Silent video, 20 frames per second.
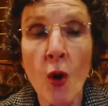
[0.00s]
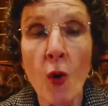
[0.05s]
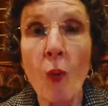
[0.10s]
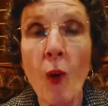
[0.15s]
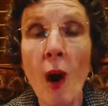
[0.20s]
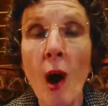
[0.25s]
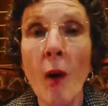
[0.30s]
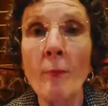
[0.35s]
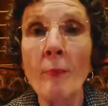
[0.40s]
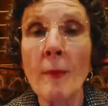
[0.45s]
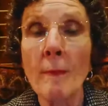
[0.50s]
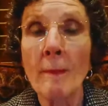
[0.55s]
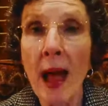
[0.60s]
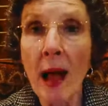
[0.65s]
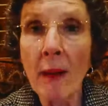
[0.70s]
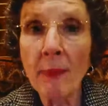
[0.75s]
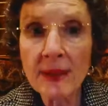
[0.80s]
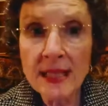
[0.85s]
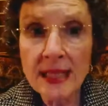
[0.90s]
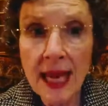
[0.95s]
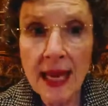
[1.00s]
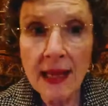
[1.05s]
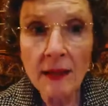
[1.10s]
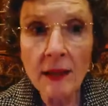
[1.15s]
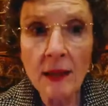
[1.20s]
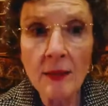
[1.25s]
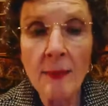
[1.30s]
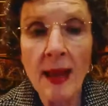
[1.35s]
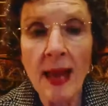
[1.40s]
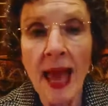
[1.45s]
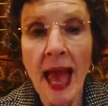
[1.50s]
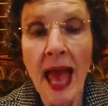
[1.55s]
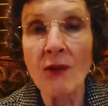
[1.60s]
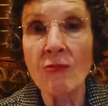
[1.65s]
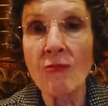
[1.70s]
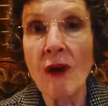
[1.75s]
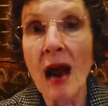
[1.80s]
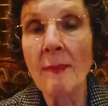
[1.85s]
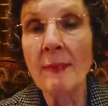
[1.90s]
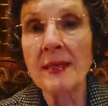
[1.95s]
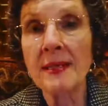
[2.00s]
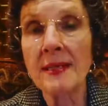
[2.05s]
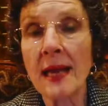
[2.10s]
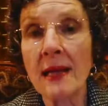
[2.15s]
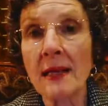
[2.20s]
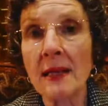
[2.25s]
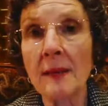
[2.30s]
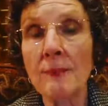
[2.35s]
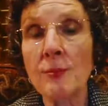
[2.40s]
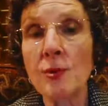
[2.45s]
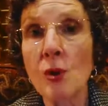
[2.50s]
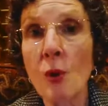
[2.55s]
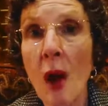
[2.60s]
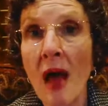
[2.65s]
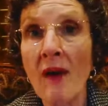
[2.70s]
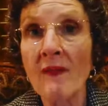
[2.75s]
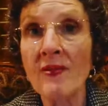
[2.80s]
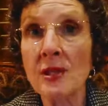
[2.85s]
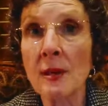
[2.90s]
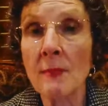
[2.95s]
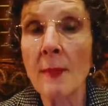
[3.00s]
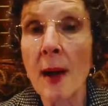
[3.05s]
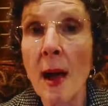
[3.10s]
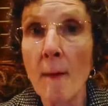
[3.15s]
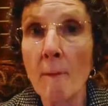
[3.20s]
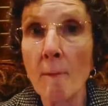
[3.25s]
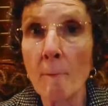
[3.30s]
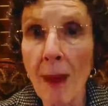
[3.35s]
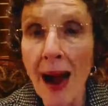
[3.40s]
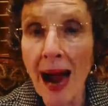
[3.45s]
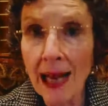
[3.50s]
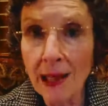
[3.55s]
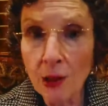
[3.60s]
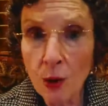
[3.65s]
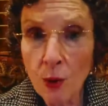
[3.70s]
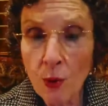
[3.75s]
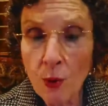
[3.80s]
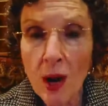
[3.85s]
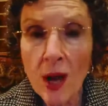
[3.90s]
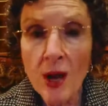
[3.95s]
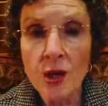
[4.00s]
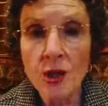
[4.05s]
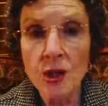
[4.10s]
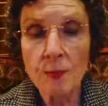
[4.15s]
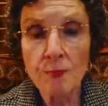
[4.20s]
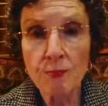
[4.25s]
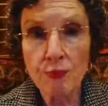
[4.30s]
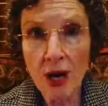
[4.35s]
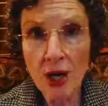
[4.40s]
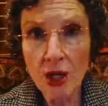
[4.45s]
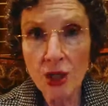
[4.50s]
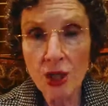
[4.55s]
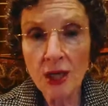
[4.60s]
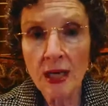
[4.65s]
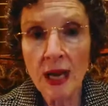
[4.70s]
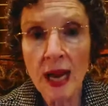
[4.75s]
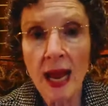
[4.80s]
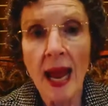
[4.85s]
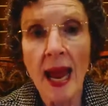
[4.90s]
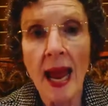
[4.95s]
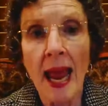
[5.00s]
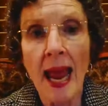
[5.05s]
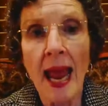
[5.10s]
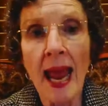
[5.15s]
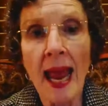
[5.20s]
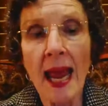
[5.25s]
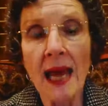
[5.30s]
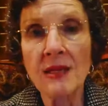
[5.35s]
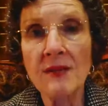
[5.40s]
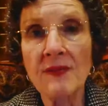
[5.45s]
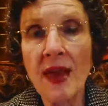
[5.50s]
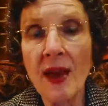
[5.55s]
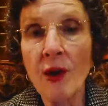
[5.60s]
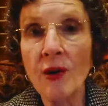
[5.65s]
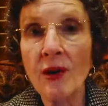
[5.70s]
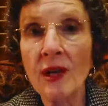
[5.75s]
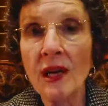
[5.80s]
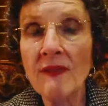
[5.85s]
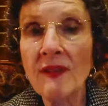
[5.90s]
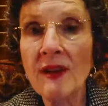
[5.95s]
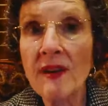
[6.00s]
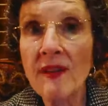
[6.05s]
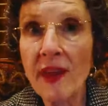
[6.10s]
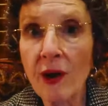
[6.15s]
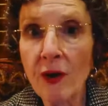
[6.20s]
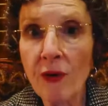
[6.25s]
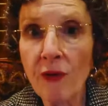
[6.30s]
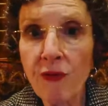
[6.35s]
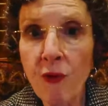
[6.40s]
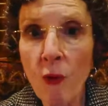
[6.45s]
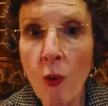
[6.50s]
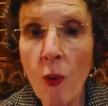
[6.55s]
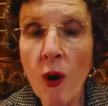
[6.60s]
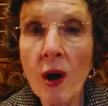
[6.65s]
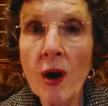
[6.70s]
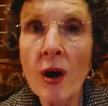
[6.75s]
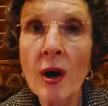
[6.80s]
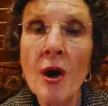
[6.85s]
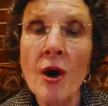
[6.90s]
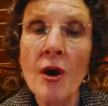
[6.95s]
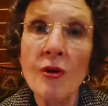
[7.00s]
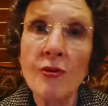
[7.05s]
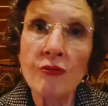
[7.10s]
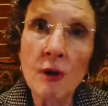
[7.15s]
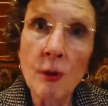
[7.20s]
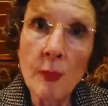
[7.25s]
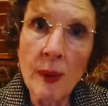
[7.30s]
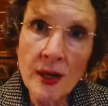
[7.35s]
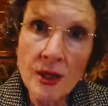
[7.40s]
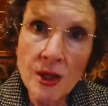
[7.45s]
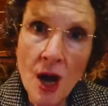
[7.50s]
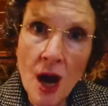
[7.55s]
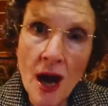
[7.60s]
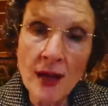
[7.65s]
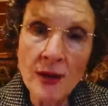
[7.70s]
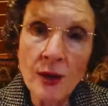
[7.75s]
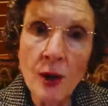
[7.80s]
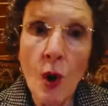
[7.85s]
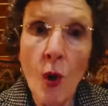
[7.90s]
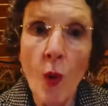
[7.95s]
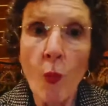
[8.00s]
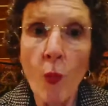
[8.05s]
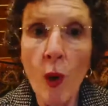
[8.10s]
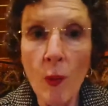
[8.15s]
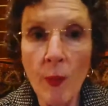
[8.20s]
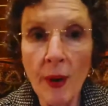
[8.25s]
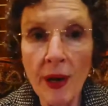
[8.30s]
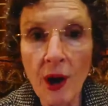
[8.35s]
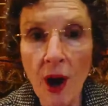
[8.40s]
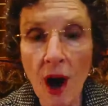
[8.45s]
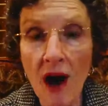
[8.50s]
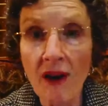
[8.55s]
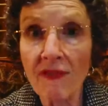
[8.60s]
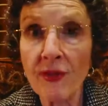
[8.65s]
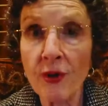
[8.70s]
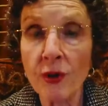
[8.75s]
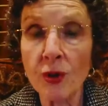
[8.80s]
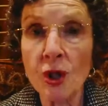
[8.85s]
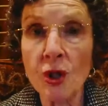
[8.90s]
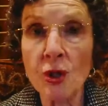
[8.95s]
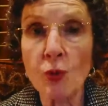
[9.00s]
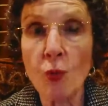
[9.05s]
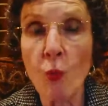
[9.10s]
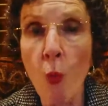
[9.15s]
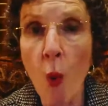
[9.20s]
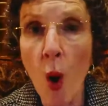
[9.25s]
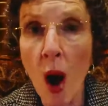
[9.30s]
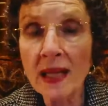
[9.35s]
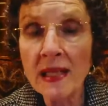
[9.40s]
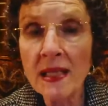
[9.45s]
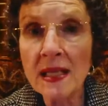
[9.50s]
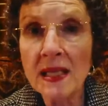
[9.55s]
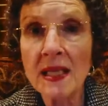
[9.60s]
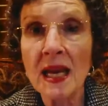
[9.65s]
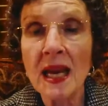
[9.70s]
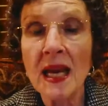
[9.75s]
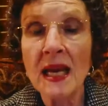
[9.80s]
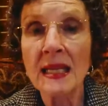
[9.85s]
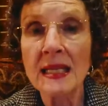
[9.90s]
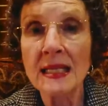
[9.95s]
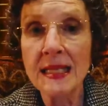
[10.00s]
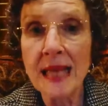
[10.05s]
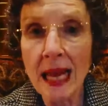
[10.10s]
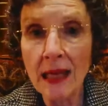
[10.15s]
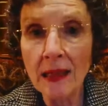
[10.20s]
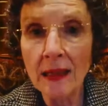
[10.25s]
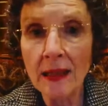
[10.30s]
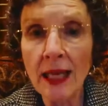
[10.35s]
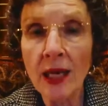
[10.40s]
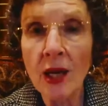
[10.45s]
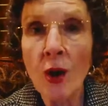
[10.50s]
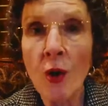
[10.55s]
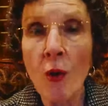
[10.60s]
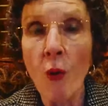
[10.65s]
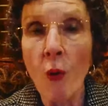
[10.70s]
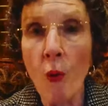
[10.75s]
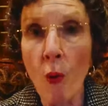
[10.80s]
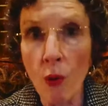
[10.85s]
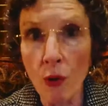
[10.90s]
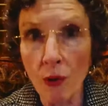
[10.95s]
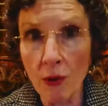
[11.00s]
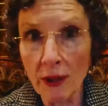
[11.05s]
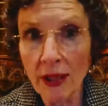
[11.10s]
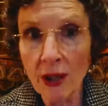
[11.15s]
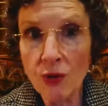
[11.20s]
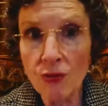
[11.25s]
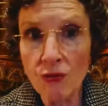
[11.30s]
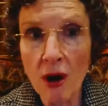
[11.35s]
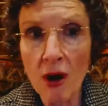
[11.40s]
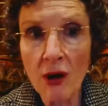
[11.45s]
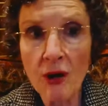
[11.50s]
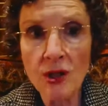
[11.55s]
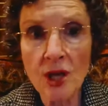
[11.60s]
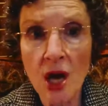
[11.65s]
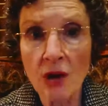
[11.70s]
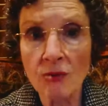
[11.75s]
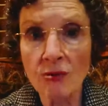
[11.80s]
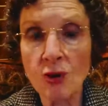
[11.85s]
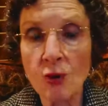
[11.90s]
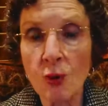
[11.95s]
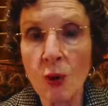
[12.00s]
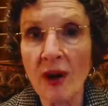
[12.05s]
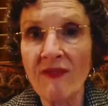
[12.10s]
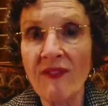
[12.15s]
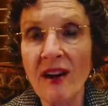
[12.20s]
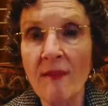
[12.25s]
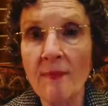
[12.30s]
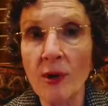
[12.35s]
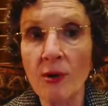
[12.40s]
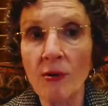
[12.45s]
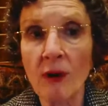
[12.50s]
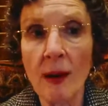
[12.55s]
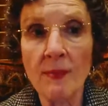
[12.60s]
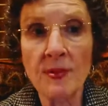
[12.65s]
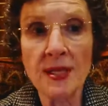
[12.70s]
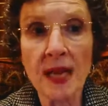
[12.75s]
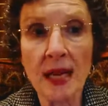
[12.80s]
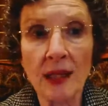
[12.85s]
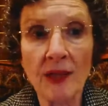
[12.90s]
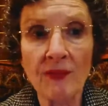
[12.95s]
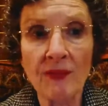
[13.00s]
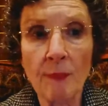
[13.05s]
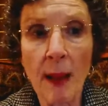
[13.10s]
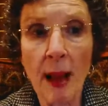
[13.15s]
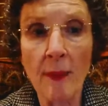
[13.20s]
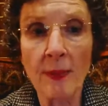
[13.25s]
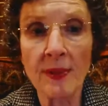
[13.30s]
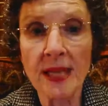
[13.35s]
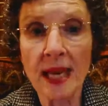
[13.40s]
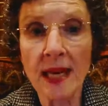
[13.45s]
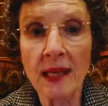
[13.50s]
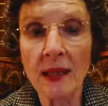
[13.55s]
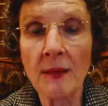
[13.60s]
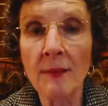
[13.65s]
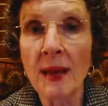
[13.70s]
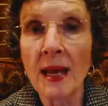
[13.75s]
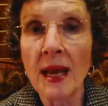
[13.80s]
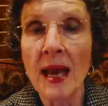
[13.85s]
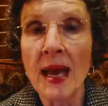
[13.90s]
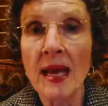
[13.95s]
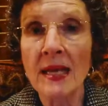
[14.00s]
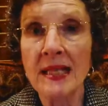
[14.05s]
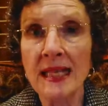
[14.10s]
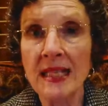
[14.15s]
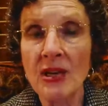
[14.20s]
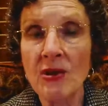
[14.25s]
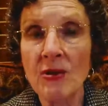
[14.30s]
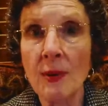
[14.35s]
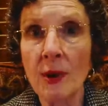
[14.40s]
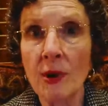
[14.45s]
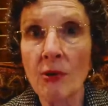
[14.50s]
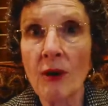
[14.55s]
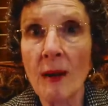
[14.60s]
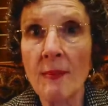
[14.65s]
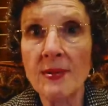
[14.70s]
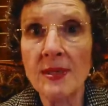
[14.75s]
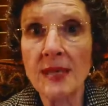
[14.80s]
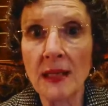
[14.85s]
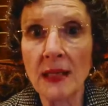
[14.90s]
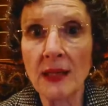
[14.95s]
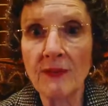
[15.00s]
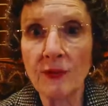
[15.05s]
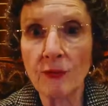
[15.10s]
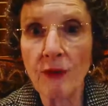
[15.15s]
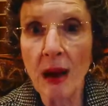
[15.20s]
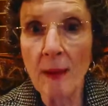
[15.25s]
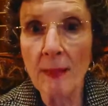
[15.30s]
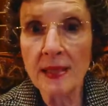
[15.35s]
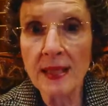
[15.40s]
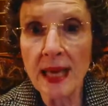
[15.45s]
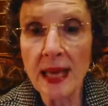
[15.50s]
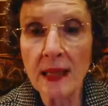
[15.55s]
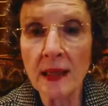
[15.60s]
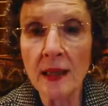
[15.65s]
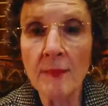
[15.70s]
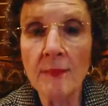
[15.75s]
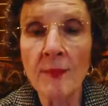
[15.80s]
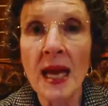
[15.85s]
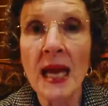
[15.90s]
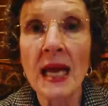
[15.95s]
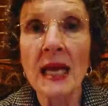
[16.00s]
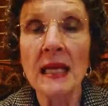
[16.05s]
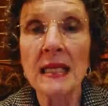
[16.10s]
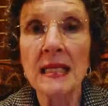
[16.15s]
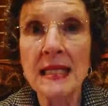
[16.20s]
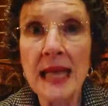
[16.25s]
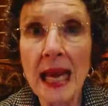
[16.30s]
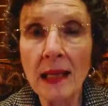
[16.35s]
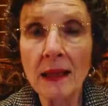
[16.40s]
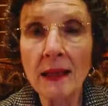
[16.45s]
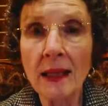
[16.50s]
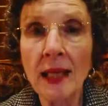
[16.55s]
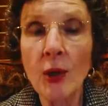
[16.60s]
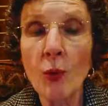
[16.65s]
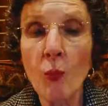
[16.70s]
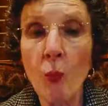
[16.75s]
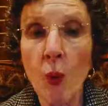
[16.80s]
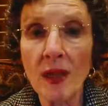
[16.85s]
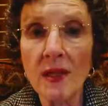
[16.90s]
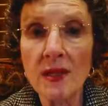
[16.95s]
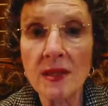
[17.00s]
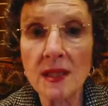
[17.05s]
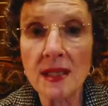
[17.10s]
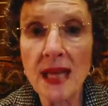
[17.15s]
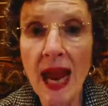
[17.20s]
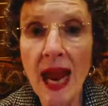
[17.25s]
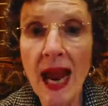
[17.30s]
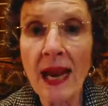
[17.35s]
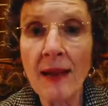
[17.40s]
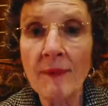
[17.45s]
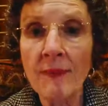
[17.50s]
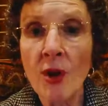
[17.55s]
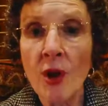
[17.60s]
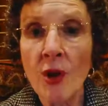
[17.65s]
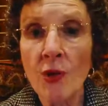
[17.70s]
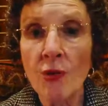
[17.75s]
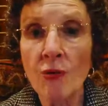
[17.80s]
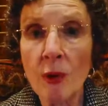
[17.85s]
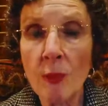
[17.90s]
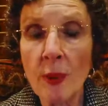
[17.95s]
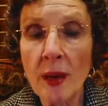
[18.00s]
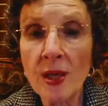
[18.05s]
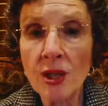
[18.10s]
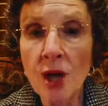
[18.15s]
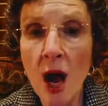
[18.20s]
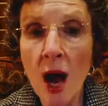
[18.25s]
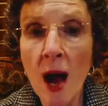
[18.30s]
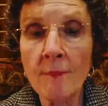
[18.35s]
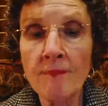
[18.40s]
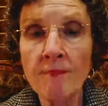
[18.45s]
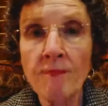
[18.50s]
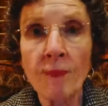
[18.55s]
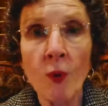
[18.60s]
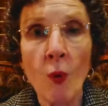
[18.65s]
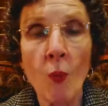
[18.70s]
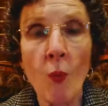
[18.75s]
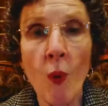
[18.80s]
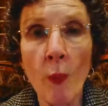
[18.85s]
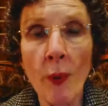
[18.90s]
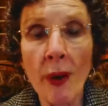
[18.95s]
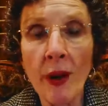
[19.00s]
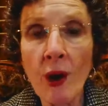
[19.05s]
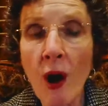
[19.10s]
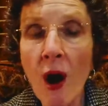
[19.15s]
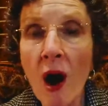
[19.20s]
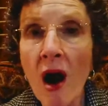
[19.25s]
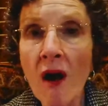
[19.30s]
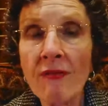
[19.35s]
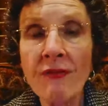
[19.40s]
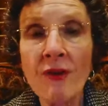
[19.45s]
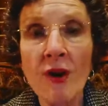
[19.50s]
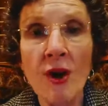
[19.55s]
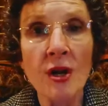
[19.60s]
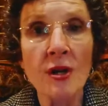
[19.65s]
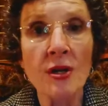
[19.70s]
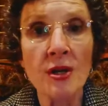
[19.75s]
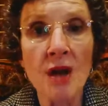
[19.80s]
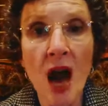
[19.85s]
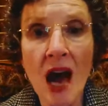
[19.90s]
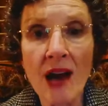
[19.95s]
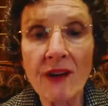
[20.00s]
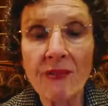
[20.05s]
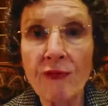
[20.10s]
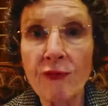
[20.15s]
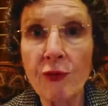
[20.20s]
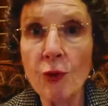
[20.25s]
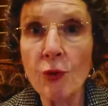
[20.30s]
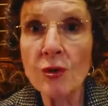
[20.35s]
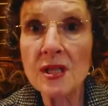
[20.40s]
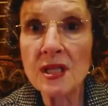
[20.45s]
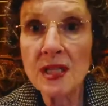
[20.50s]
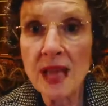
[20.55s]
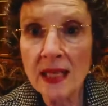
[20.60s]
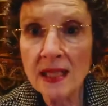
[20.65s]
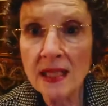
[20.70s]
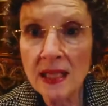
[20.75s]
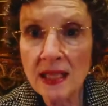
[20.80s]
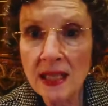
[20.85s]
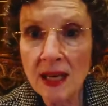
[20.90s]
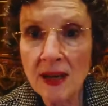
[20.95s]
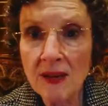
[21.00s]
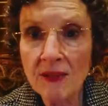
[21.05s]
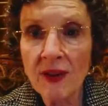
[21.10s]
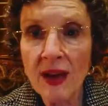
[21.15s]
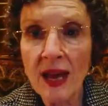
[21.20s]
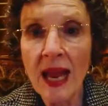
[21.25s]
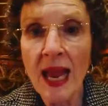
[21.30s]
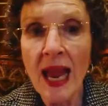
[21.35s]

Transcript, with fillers: Well, palbociclib and ribociclib do have some myelosuppression, and they are given, therefore, three weeks on, one week off. They're just once daily Orally drugs, 125 milligrams daily for palbociclib, 600 milligrams daily for ribociclib, daily once a day, three weeks on, one week off, not food sensitive.